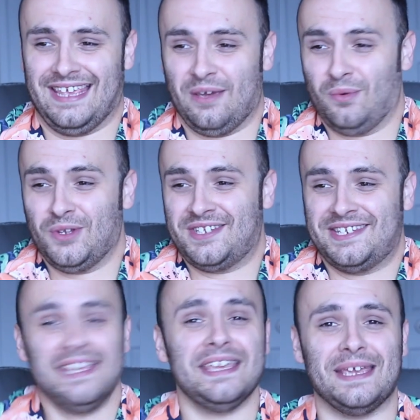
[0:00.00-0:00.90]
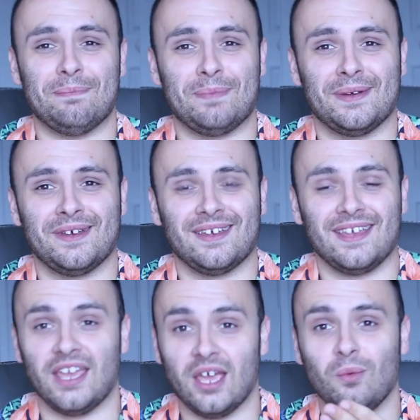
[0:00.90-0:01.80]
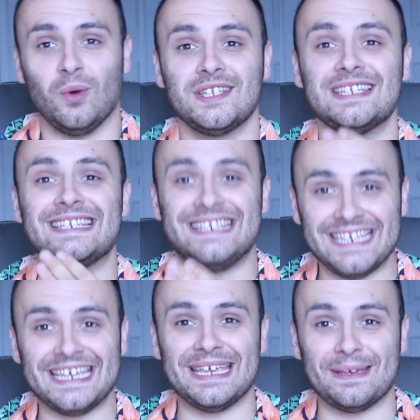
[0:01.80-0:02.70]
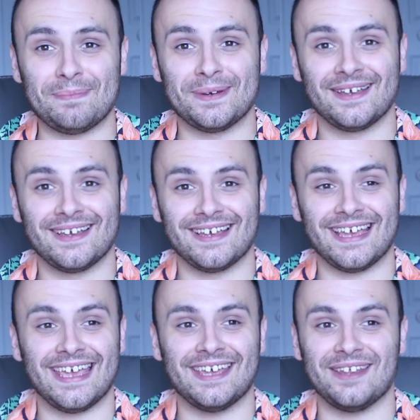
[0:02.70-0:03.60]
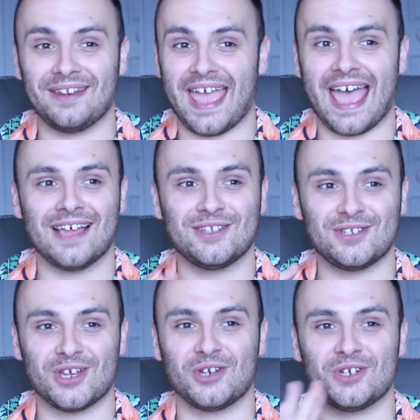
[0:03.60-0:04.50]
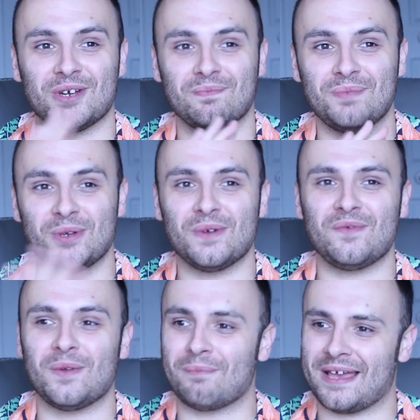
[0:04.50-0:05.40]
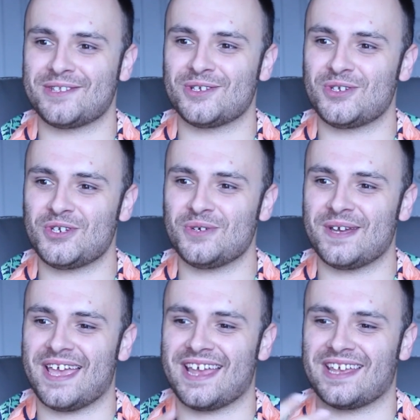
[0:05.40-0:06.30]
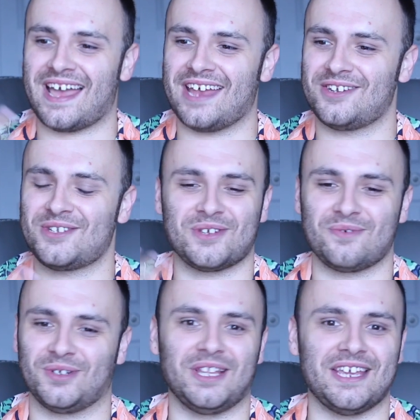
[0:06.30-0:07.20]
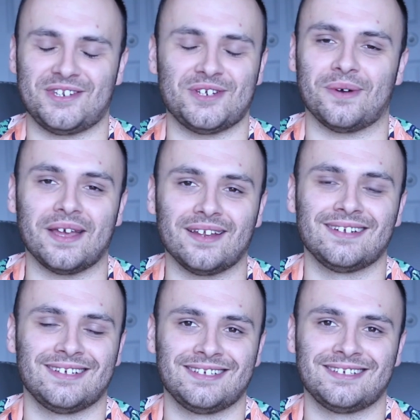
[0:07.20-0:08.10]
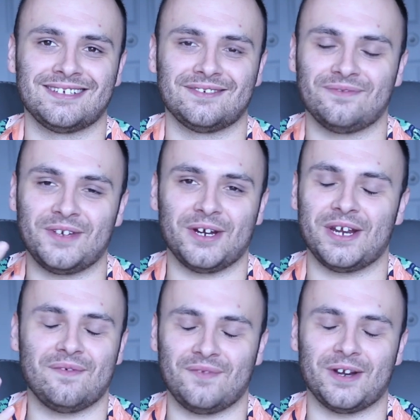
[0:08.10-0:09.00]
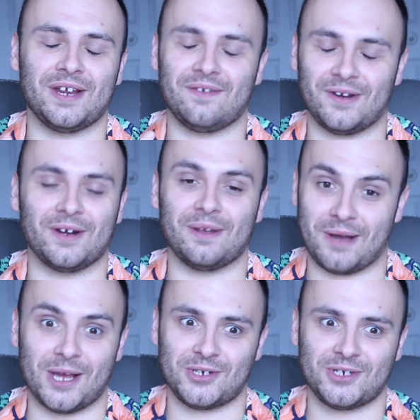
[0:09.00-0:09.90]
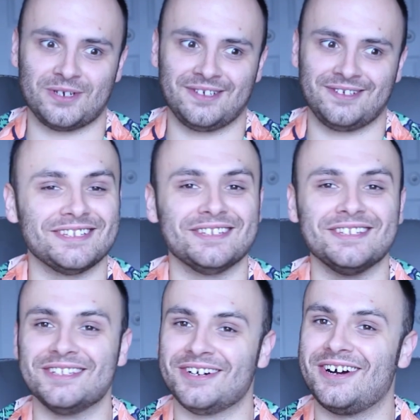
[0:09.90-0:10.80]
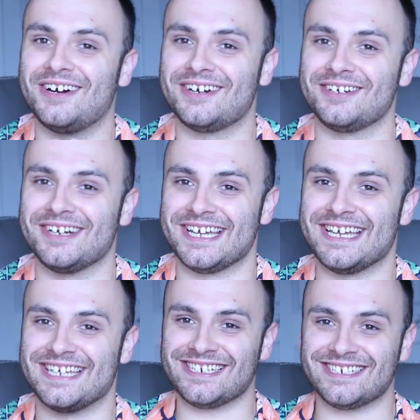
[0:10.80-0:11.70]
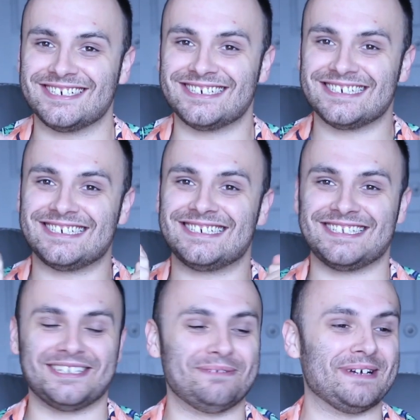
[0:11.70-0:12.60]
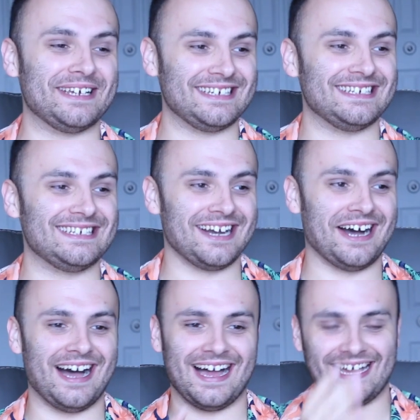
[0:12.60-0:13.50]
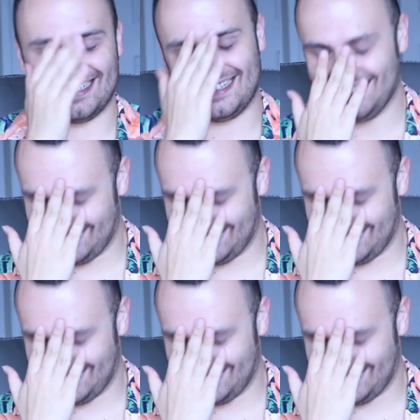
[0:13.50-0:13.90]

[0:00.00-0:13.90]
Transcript: it was deep. It was deep. It had such a beautiful message to it, and I just could relate to it very, very, very much. Lauren, oh my God.